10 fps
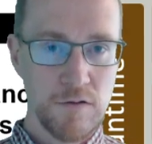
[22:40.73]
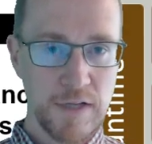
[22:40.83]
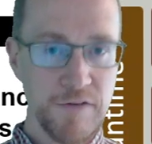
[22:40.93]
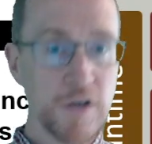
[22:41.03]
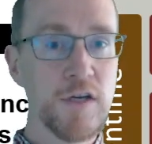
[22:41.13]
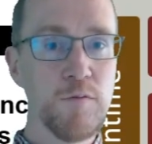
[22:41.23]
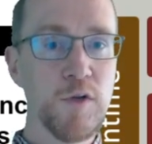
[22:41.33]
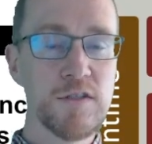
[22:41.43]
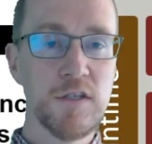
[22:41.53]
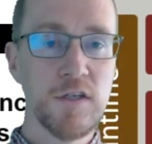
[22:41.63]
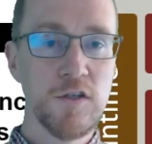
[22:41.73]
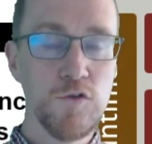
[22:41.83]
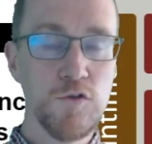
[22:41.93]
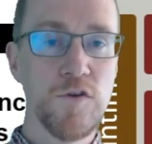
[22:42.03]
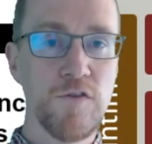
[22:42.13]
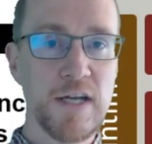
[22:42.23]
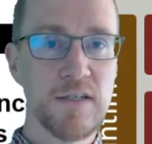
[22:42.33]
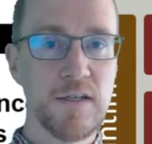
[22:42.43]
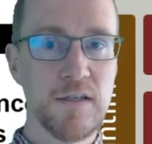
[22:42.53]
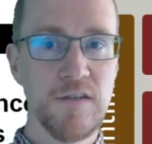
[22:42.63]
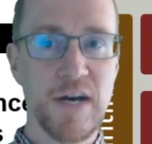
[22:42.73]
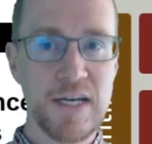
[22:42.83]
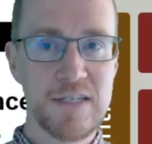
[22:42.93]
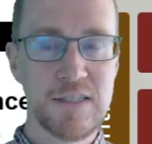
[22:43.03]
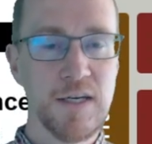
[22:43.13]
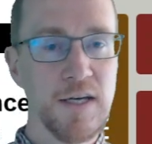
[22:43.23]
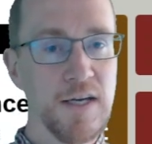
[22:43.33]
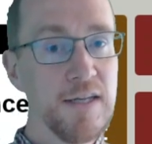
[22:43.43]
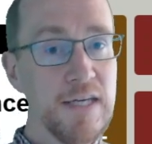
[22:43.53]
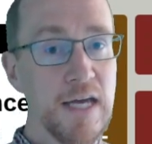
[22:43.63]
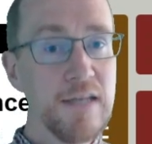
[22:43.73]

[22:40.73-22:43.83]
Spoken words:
variables to the right device. And at the end, this